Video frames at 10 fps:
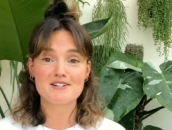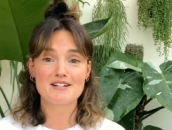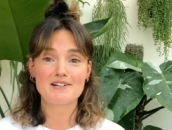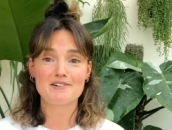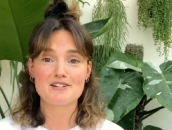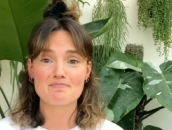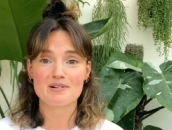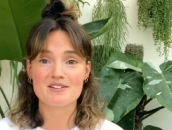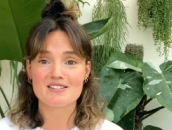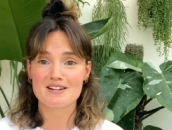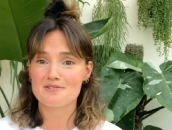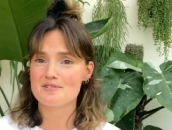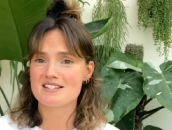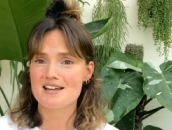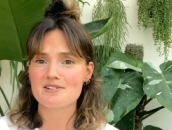I'd include it because I
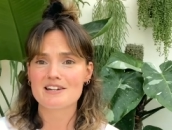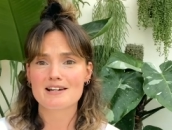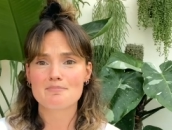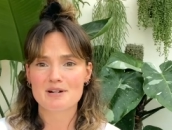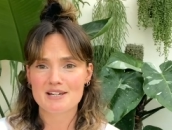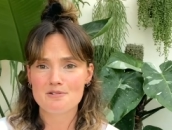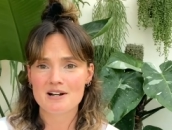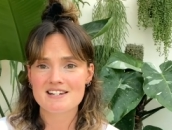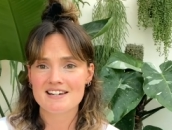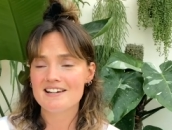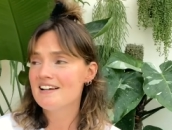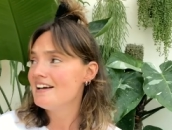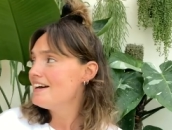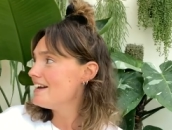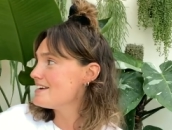thought it sounded like a pretty cool idea,
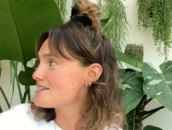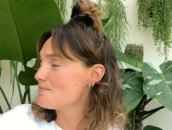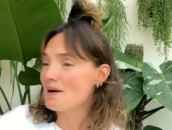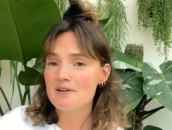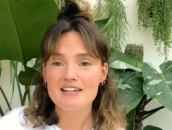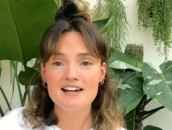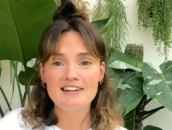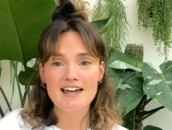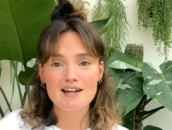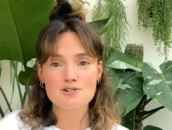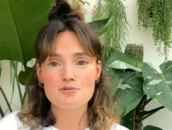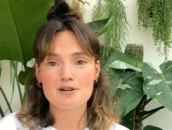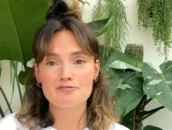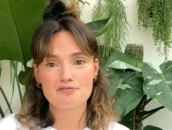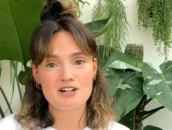is apparently electric
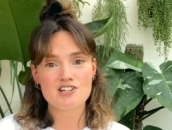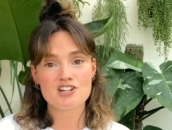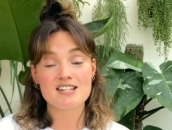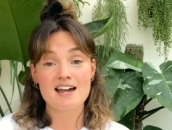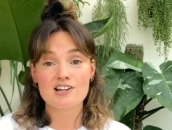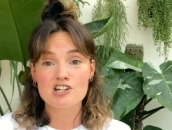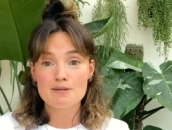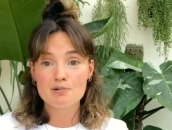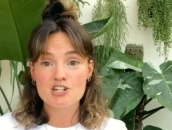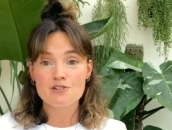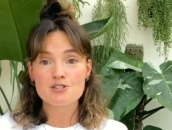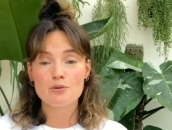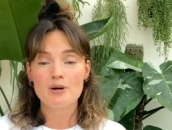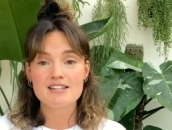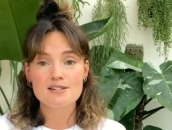fridges actually produce
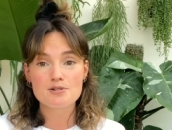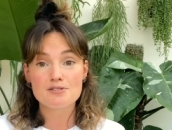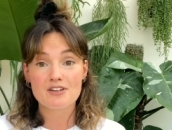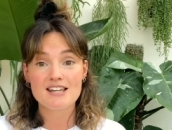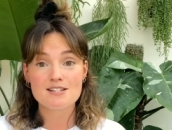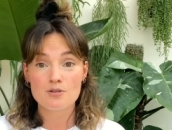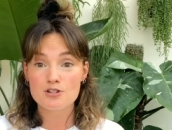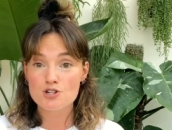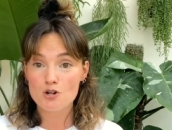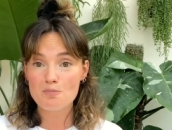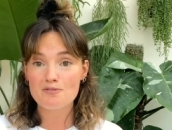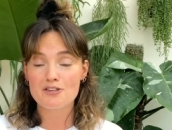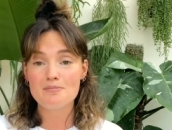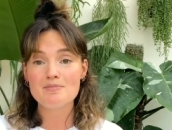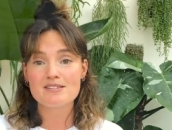quite a lot of heat on the top of them.